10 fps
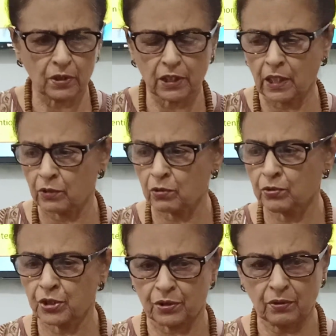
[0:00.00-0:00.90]

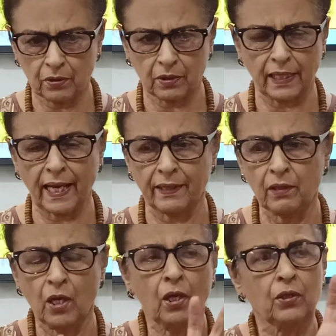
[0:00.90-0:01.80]
conclusion that
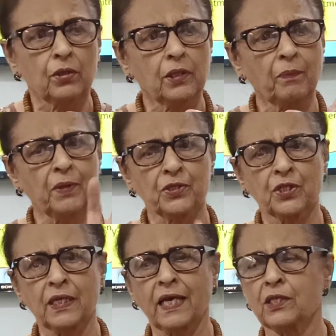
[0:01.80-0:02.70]
the
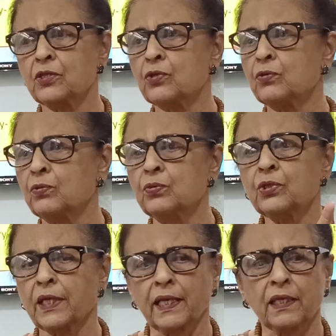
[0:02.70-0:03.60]
person has to
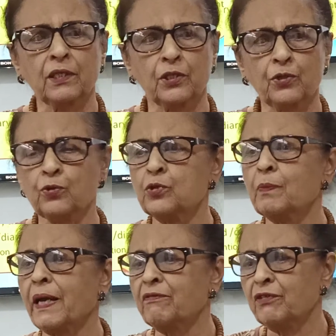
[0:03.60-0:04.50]
say reduce
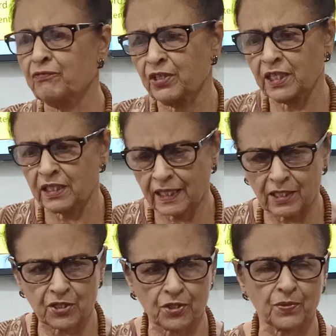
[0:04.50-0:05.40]
by 15
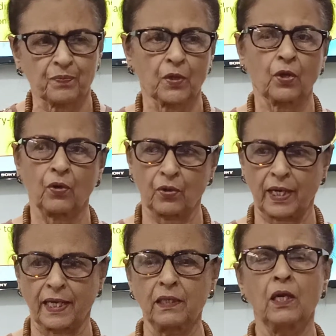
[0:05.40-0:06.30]
kgs. All
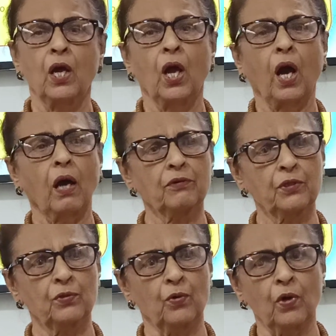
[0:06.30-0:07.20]
right. How do
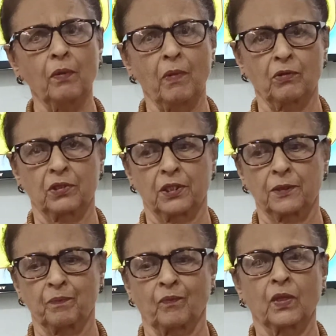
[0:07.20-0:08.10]
you go about it?
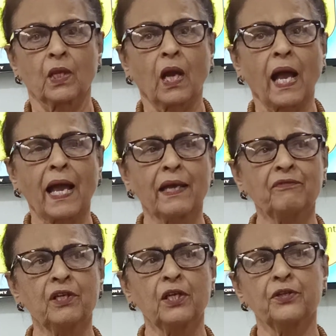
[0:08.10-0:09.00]
I
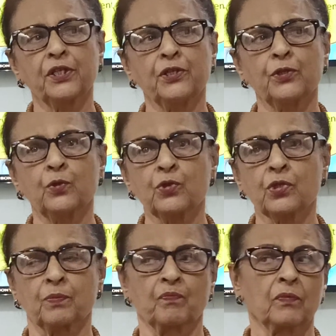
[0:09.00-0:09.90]
will
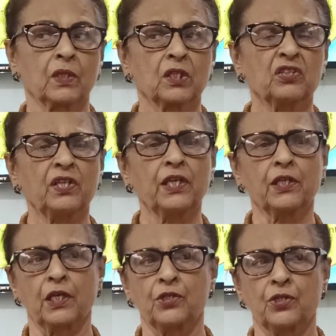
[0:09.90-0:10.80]
reduce 3
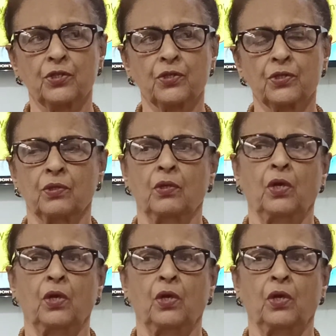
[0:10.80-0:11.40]
kgs